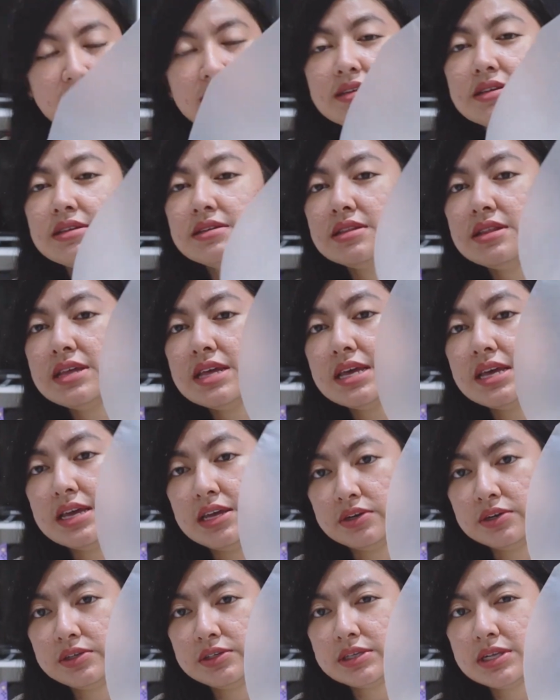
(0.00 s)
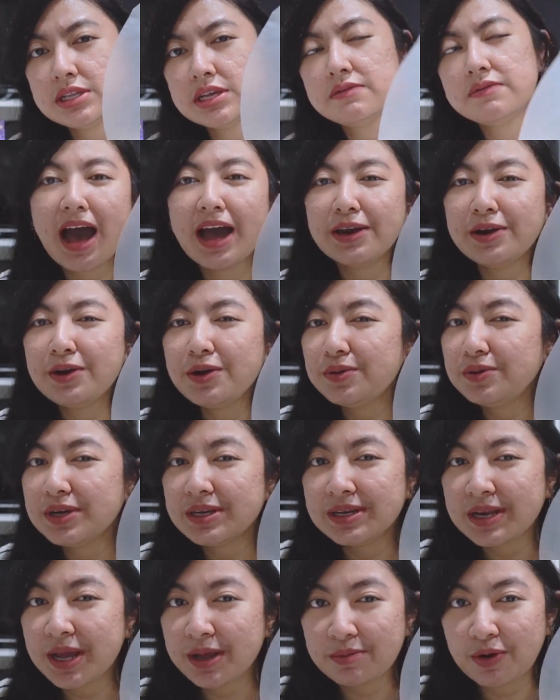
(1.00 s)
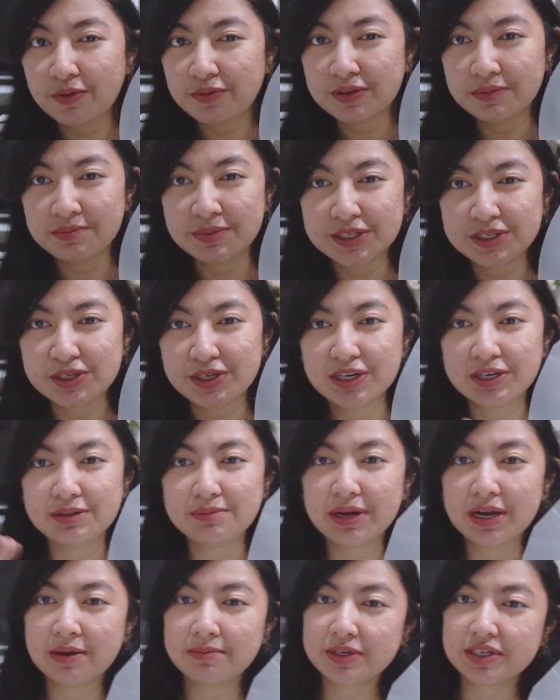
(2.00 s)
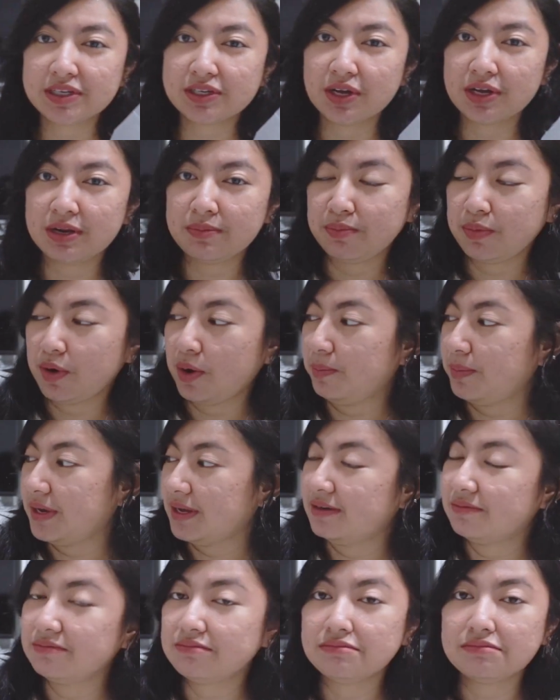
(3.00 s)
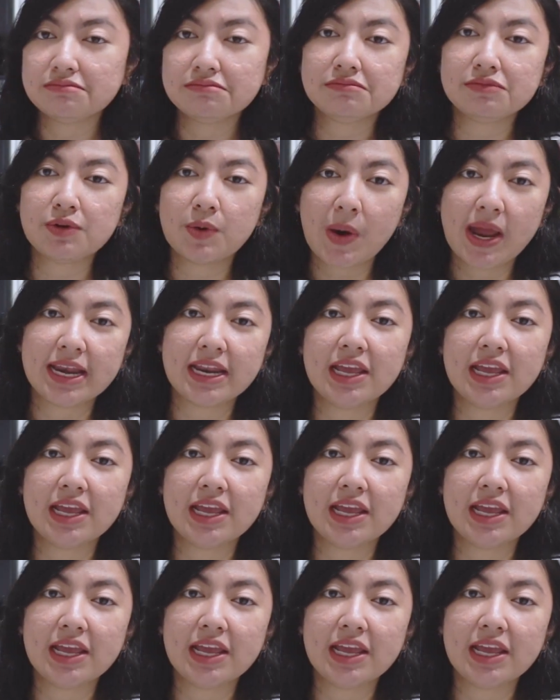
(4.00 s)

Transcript: This is the inner sleeve. I don't know the name of the material, but I'm just gonna pop it right